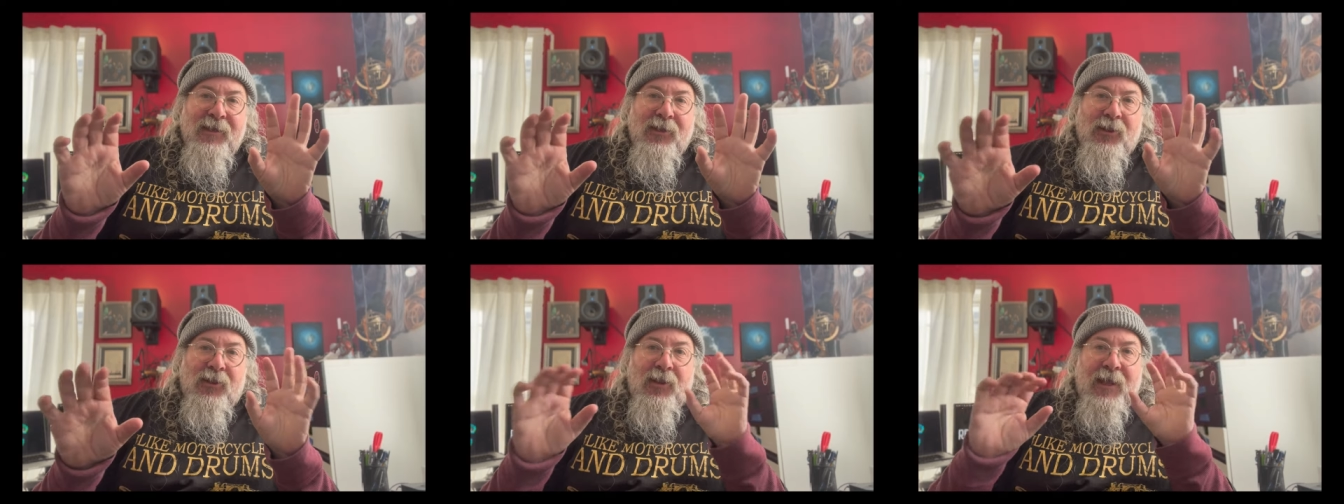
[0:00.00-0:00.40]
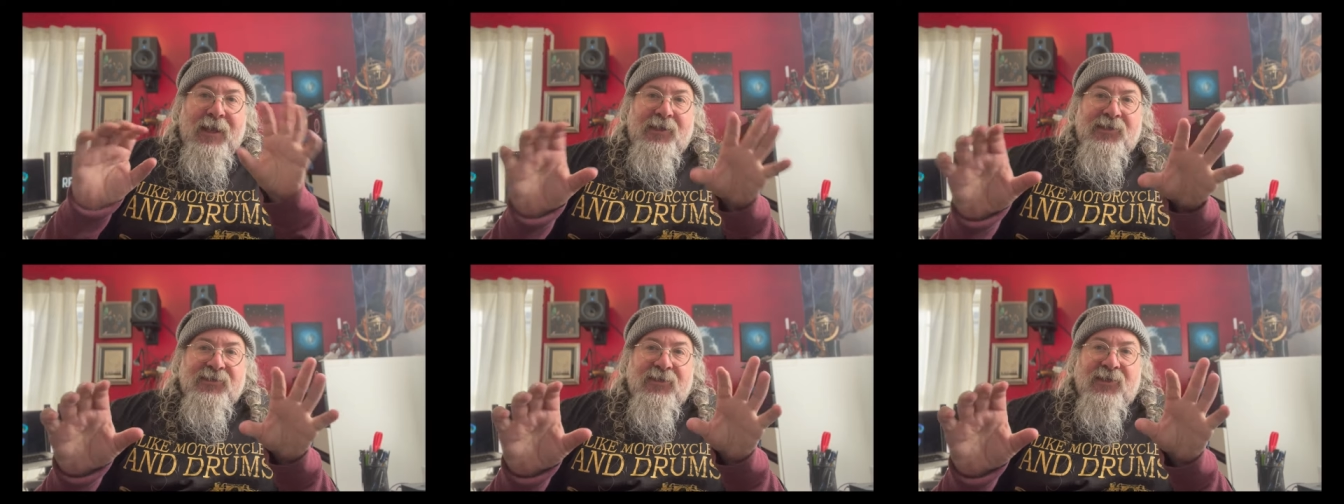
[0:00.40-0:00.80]

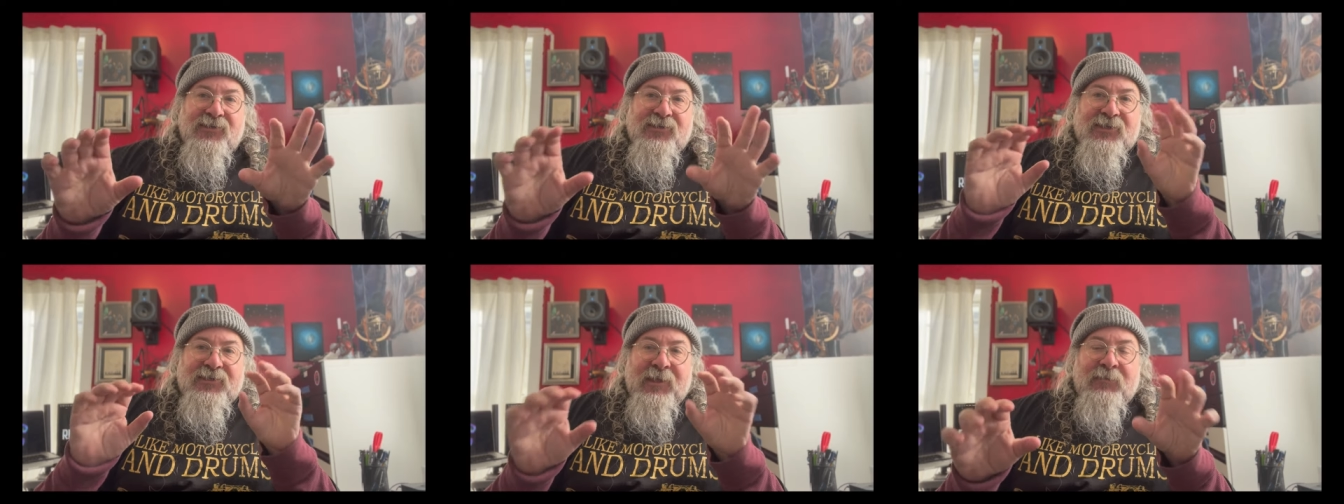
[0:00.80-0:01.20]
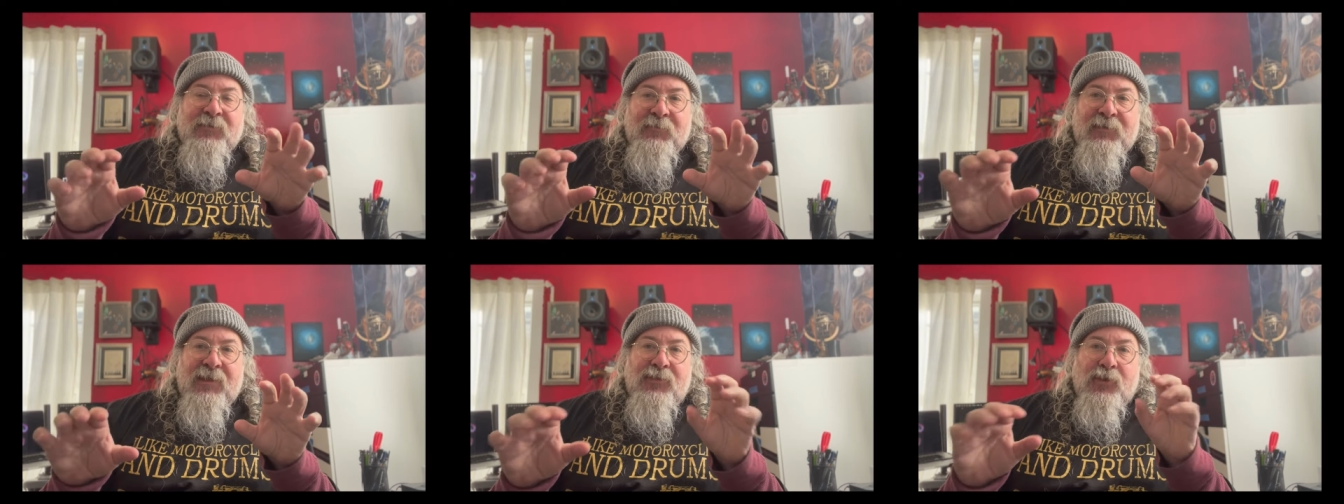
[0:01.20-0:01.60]
lights because it seemed
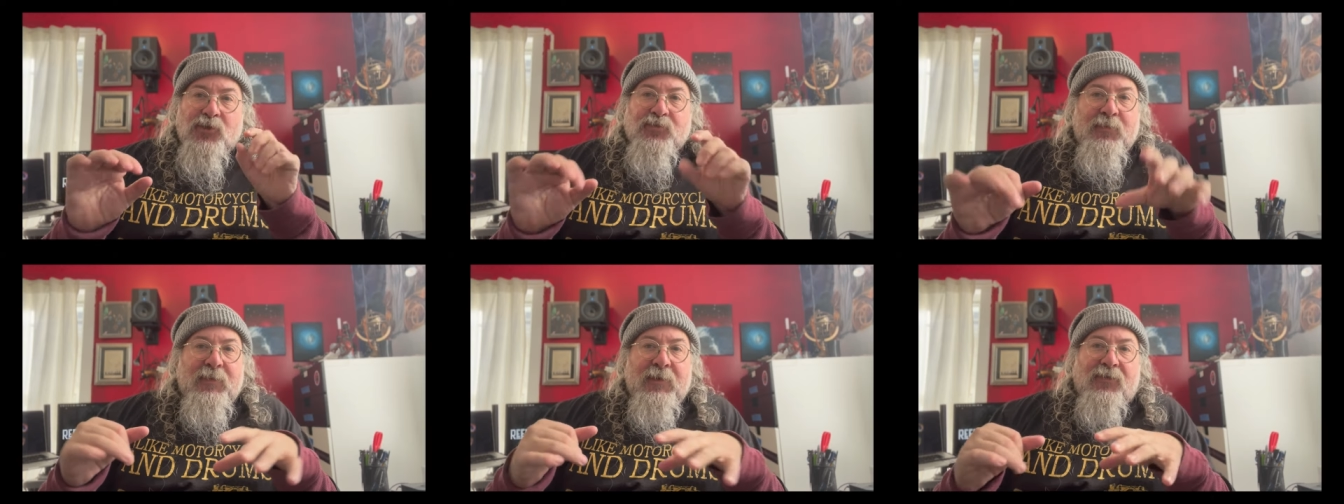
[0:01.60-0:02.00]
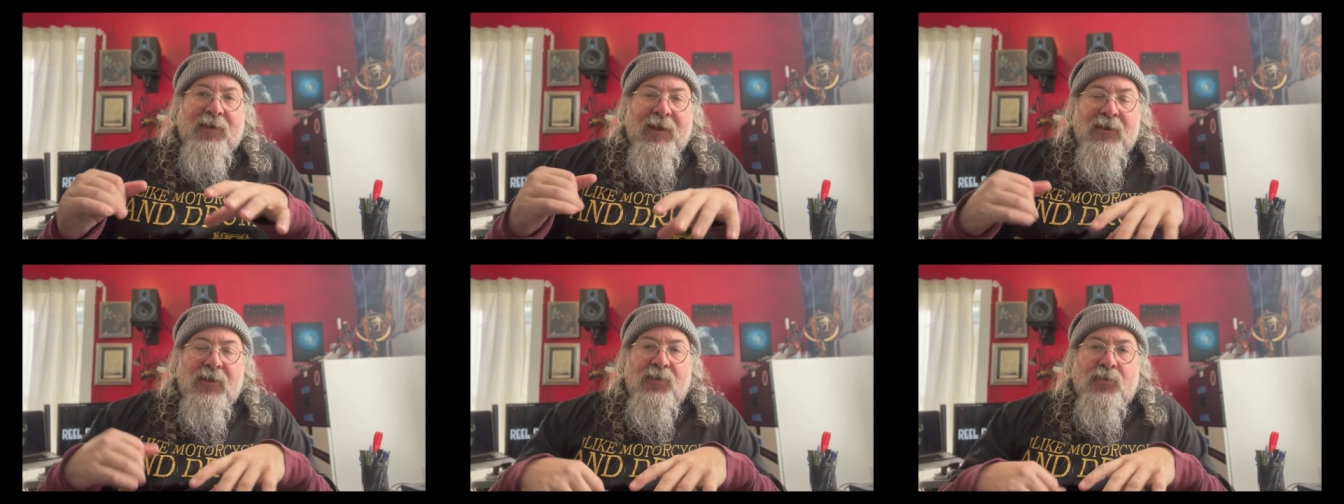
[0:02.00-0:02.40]
to me those would be
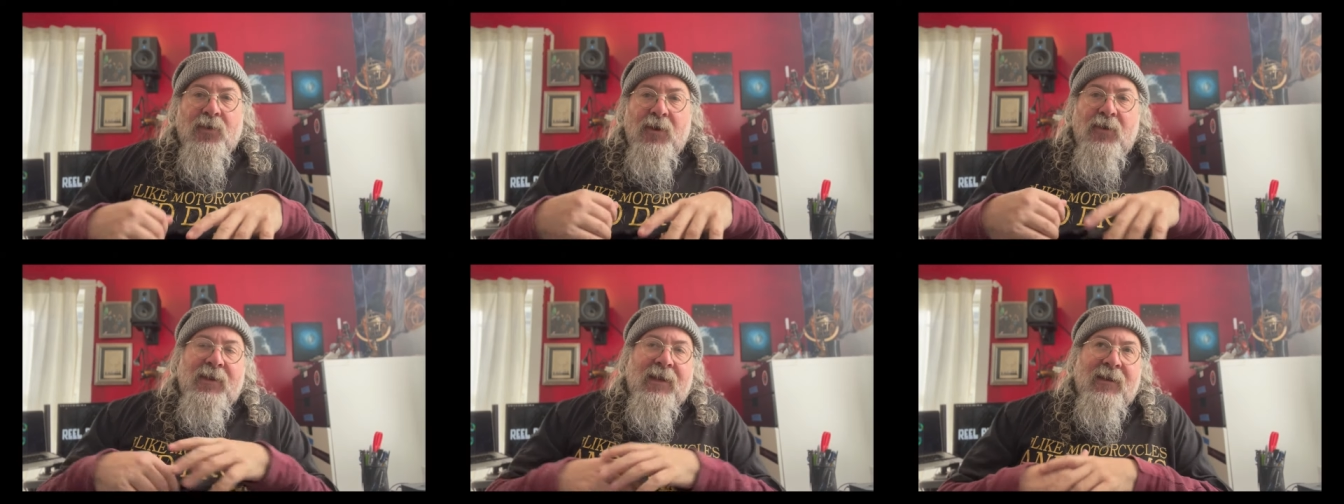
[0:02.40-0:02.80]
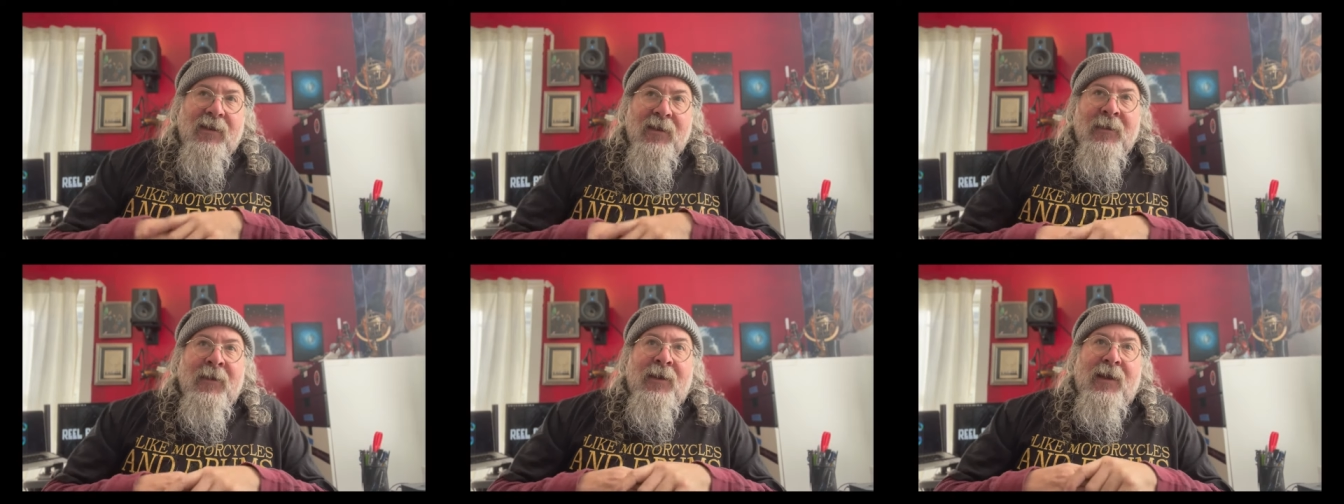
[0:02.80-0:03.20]
great on the road and
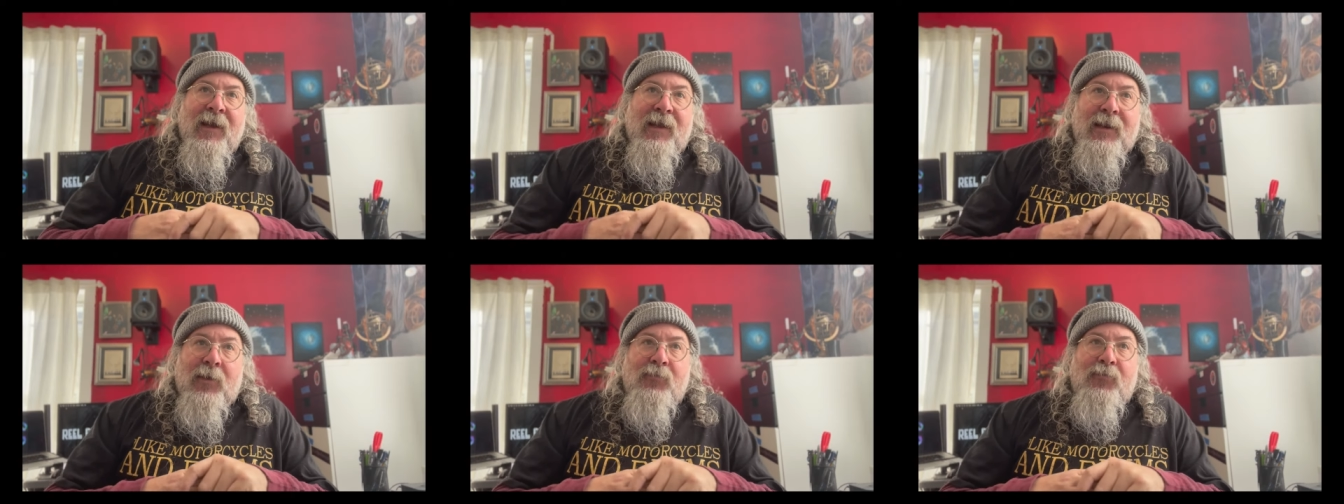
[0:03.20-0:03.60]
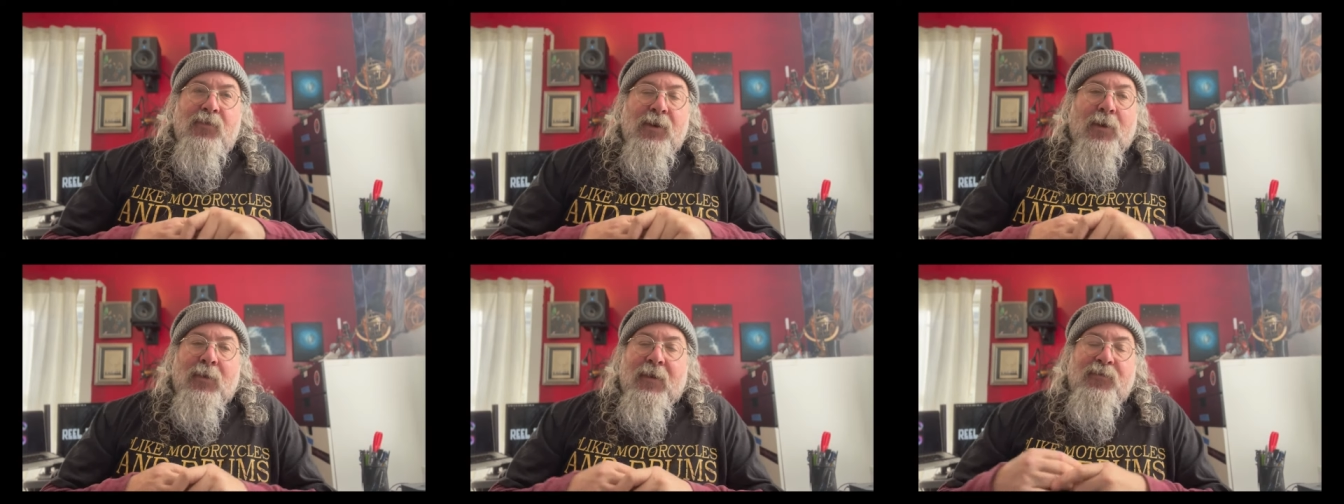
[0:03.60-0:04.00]
and I'll
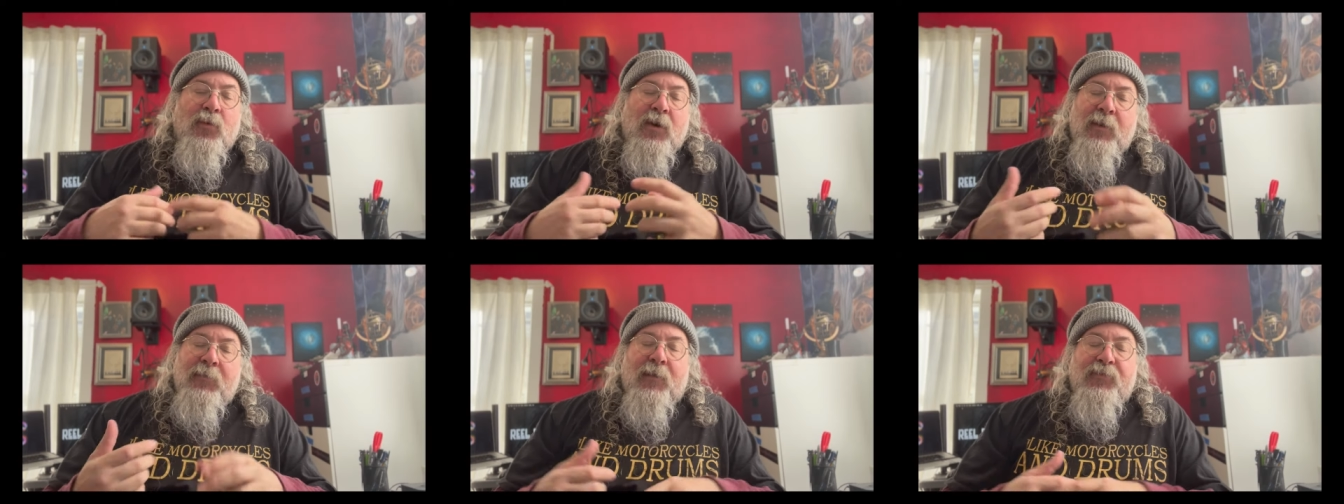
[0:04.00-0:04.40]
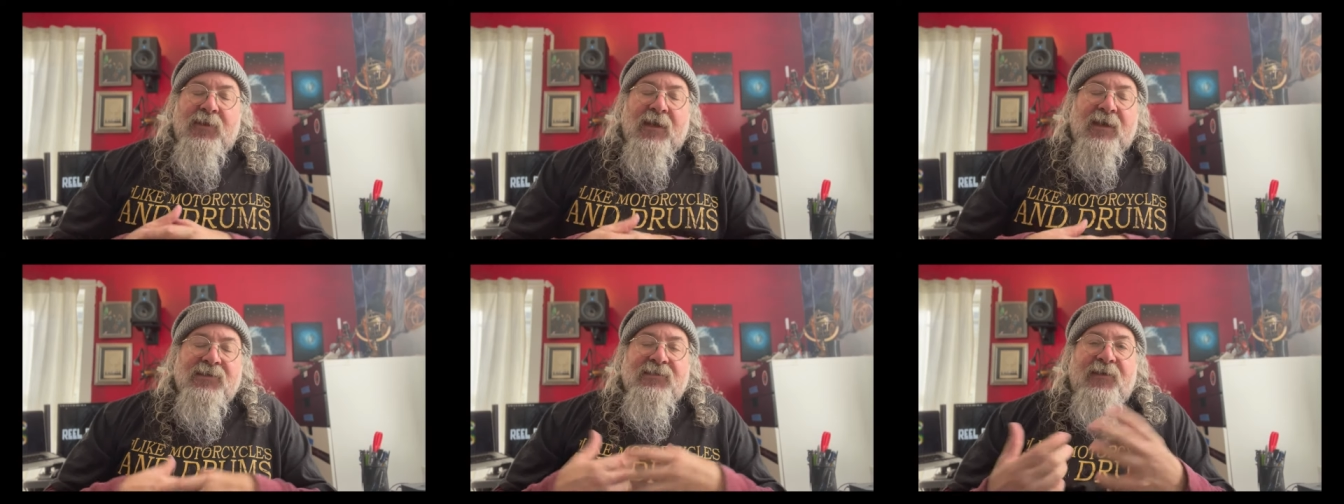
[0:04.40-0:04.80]
you know I don't have to worry about
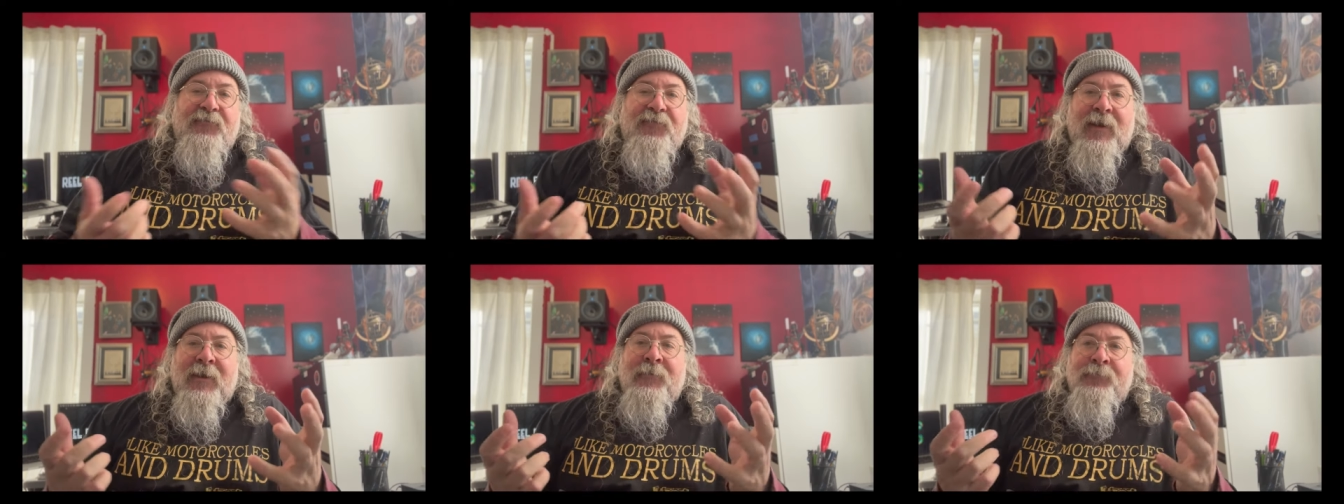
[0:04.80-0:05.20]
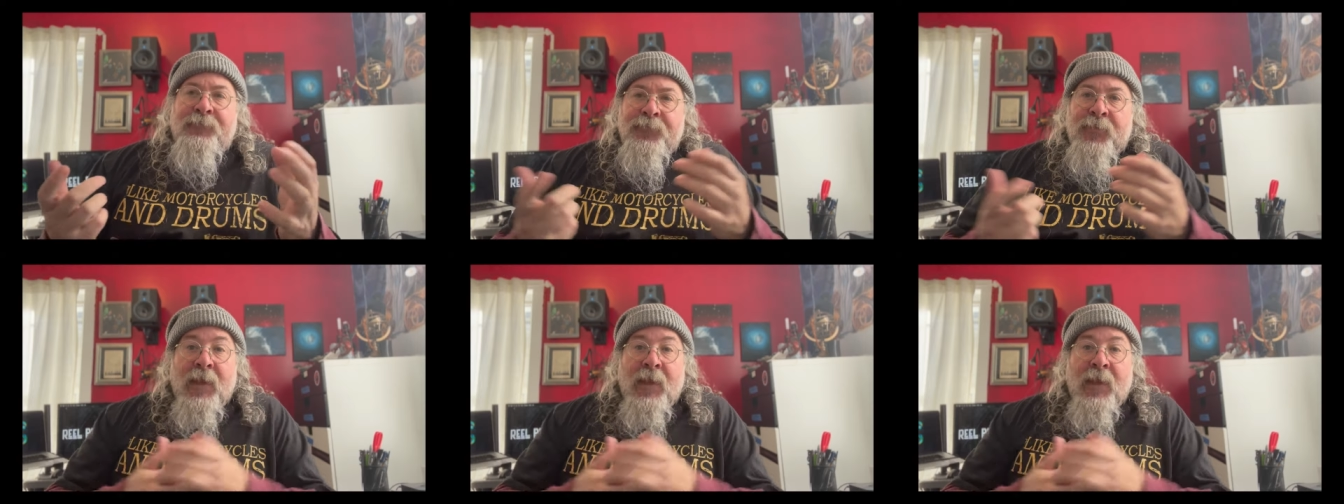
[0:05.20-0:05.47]
plugging stuff in.